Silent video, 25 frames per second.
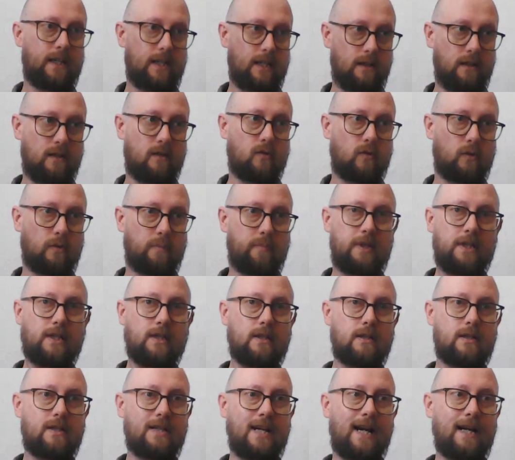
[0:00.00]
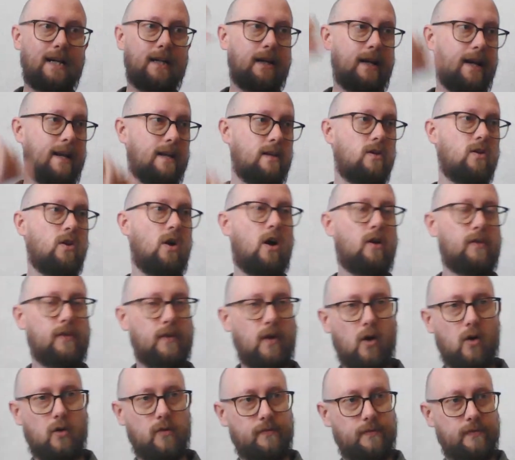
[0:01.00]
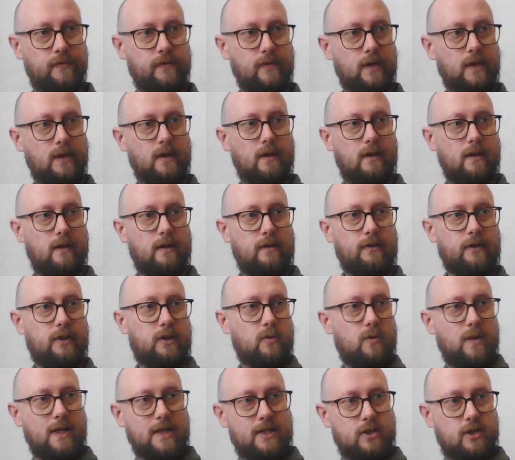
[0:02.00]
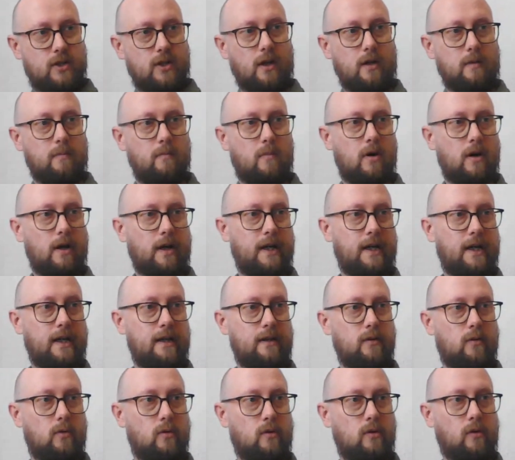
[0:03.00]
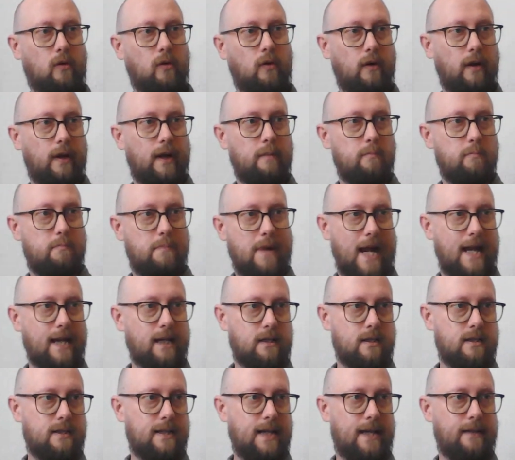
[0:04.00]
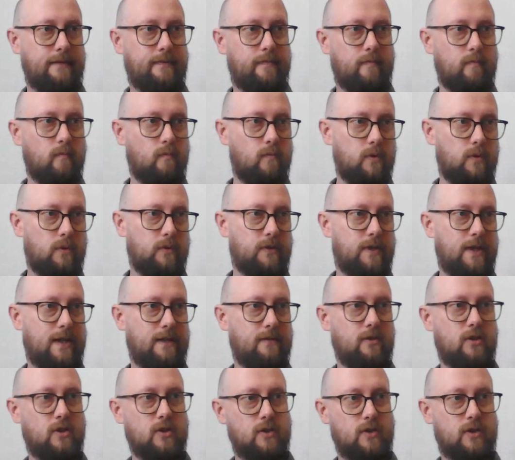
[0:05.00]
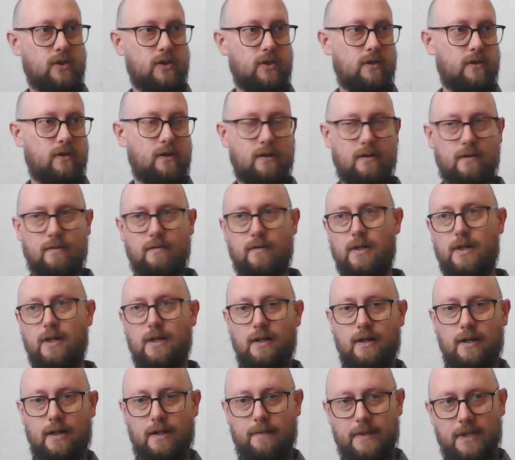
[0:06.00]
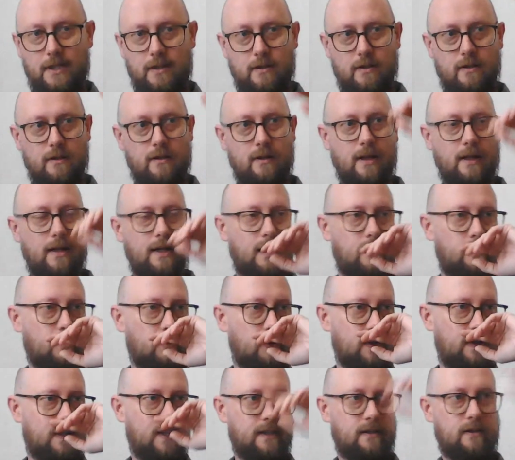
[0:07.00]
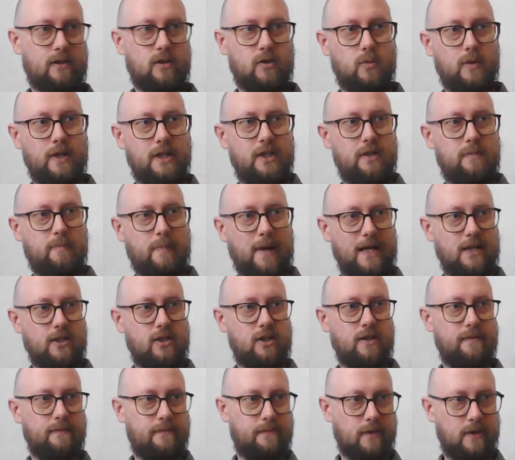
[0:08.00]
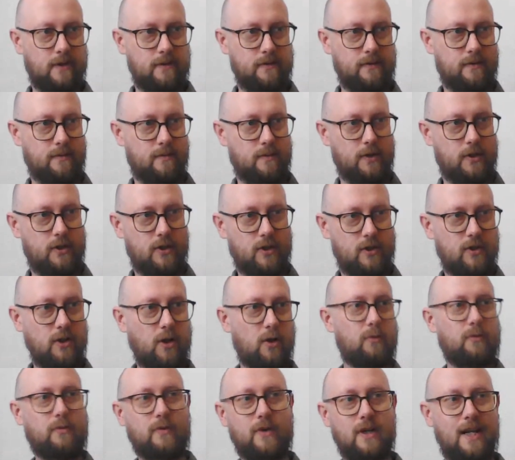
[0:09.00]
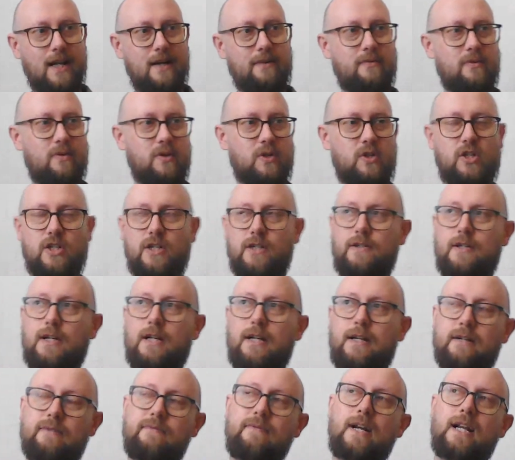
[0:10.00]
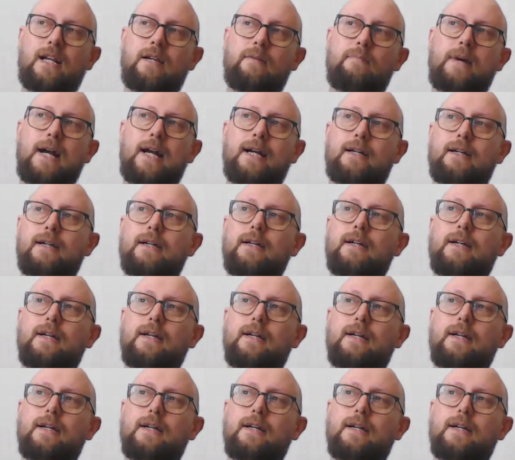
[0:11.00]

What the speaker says: in European tech and not on the US stock market or in banks that will then just, I mean, I heard that the Swedish pension funds were just over leveraged in Silicon Valley Bank.